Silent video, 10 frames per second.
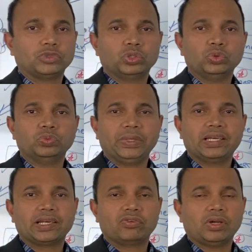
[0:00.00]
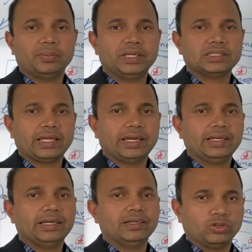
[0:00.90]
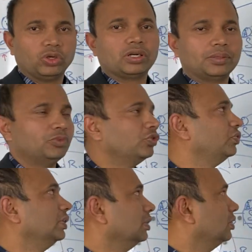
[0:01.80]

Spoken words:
Two main requirements added or removed